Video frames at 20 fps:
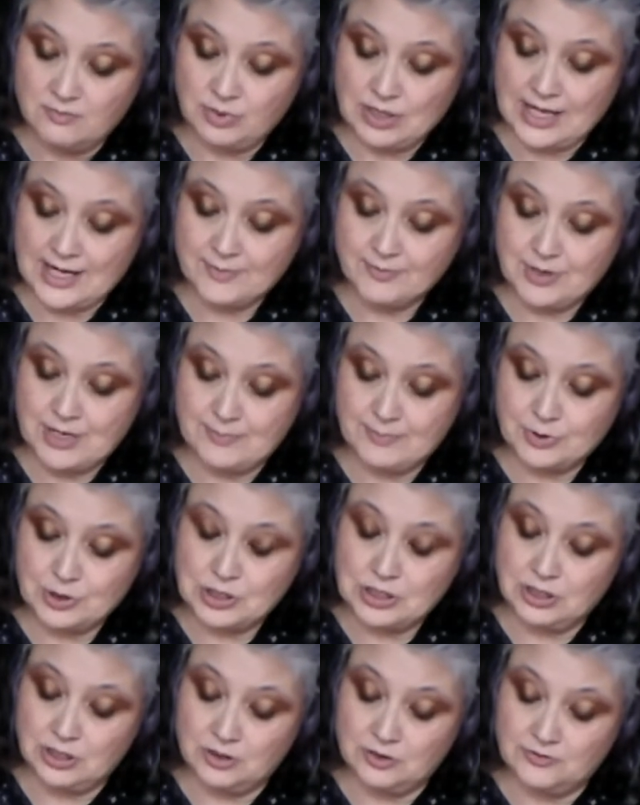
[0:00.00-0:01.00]
Black pepper,
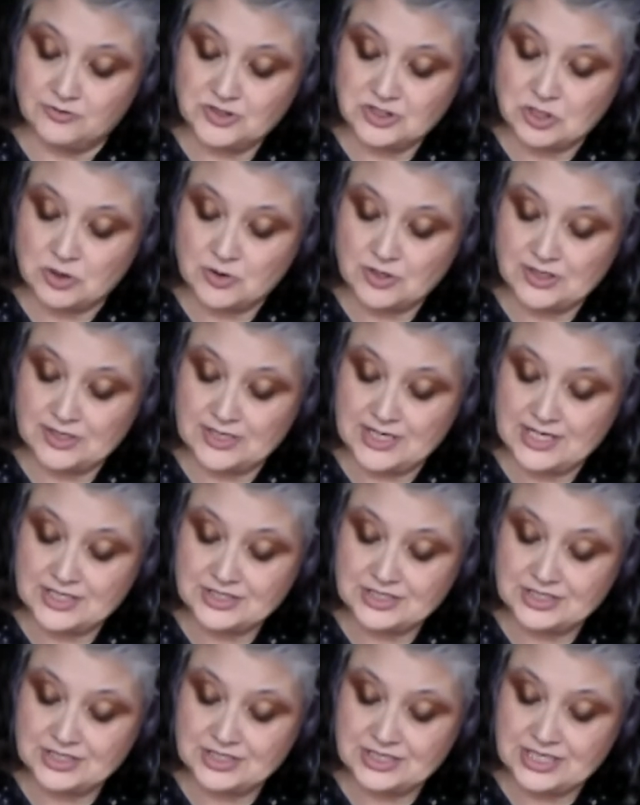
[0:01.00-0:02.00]
cloves, coconut
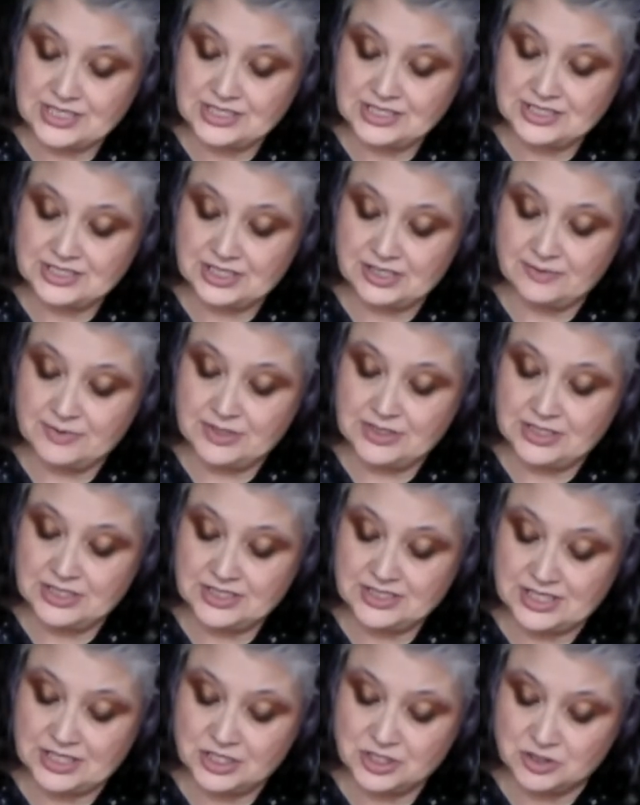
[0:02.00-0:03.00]
essence, and cinnamon
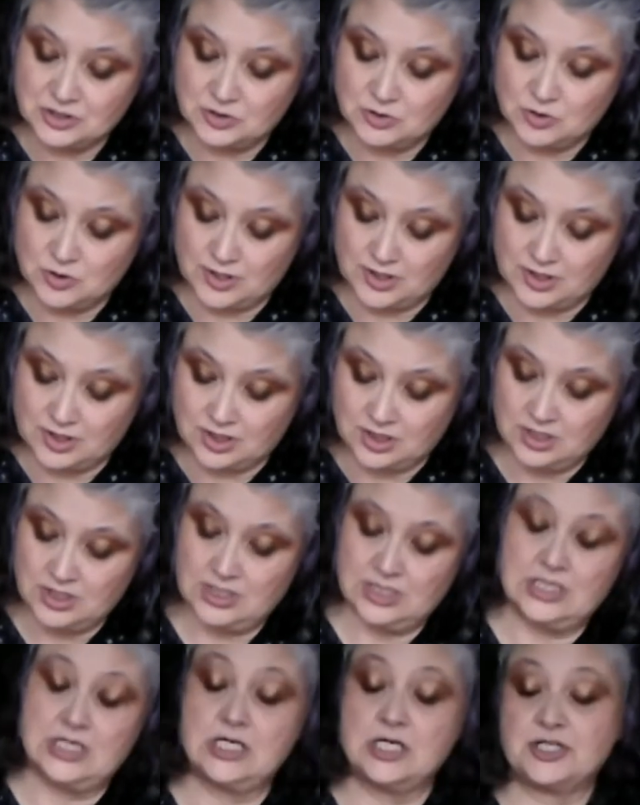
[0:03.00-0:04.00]
essential oil.
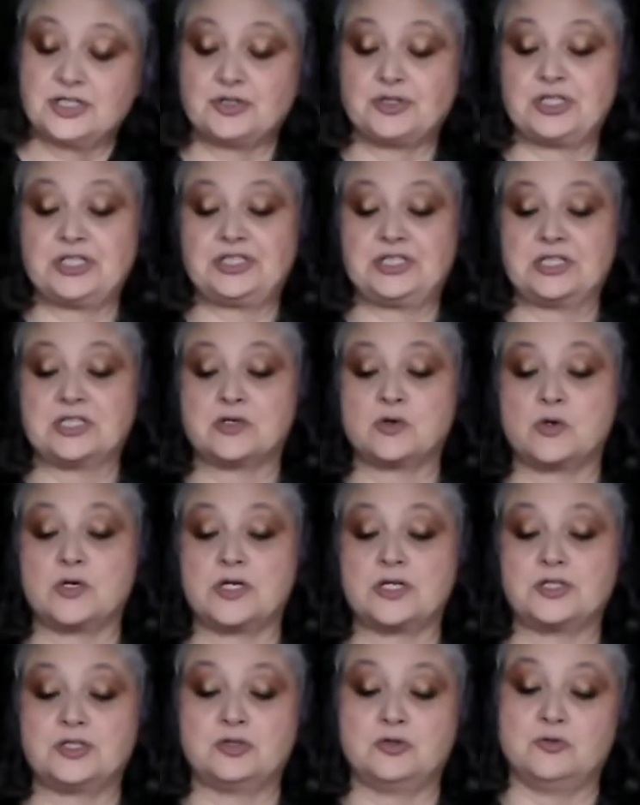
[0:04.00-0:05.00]
So this is
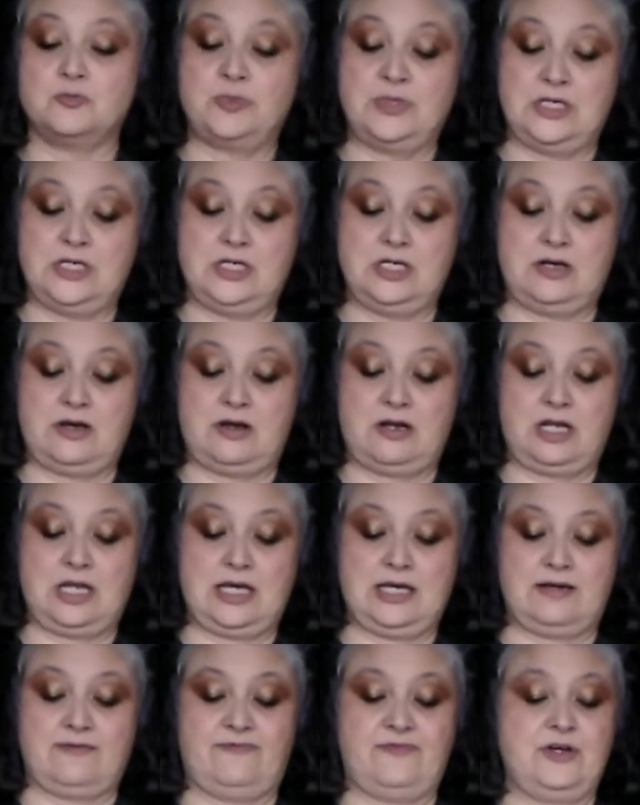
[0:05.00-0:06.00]
going to be
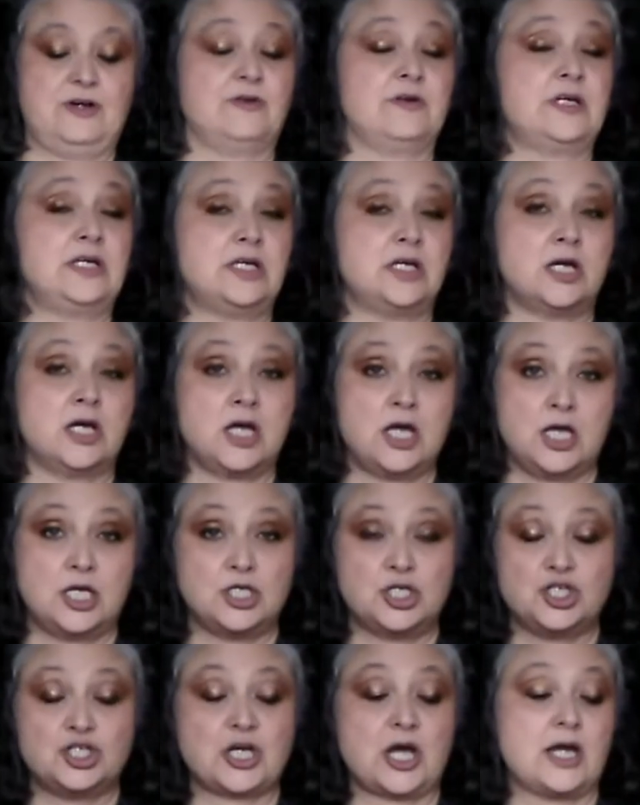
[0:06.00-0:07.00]
like a very
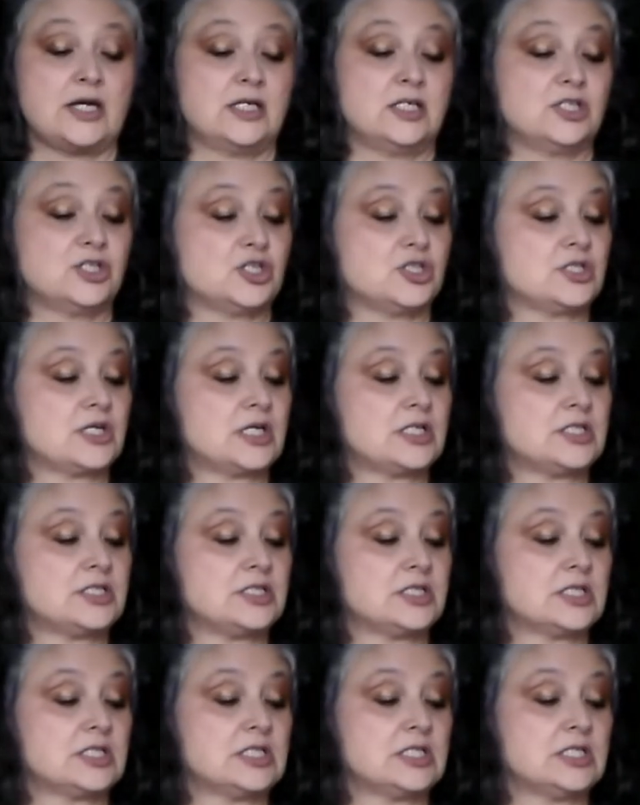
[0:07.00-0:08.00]
Chai-ish
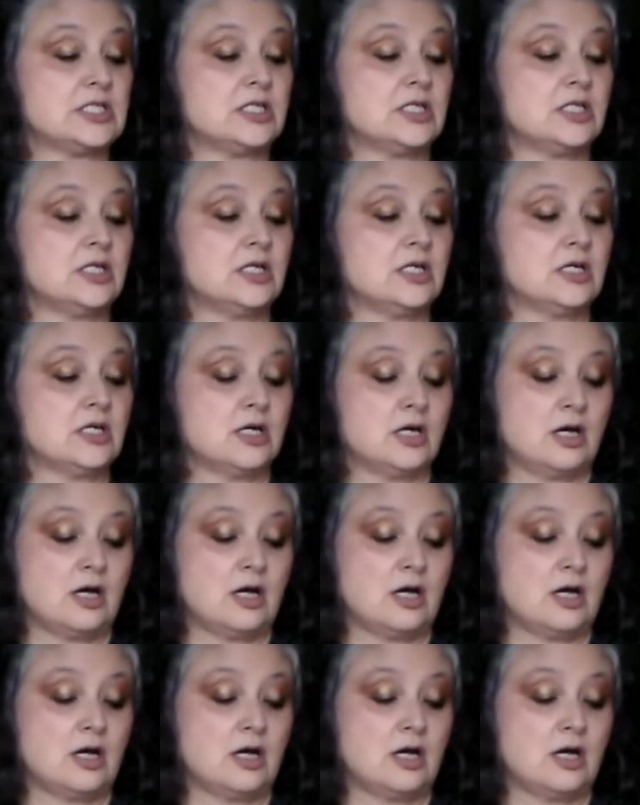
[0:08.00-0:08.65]
tasting tea.